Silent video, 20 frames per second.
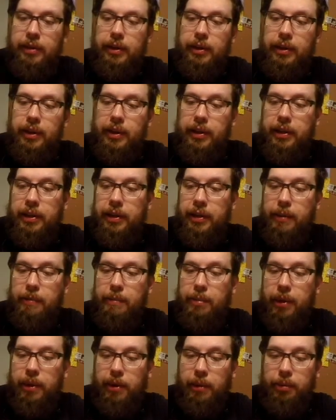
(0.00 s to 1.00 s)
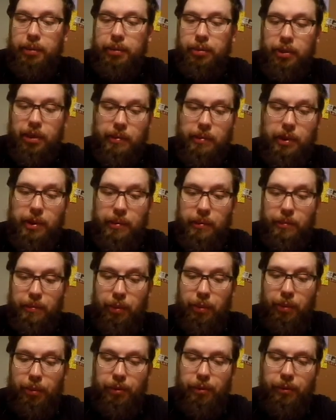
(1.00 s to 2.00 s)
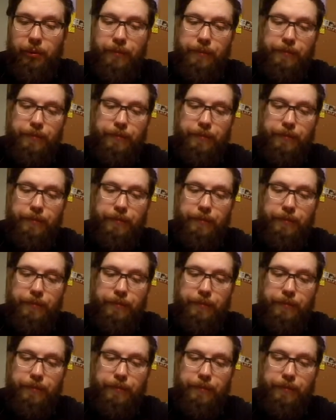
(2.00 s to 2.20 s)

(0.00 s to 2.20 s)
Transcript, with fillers: in anything but a premium bowl.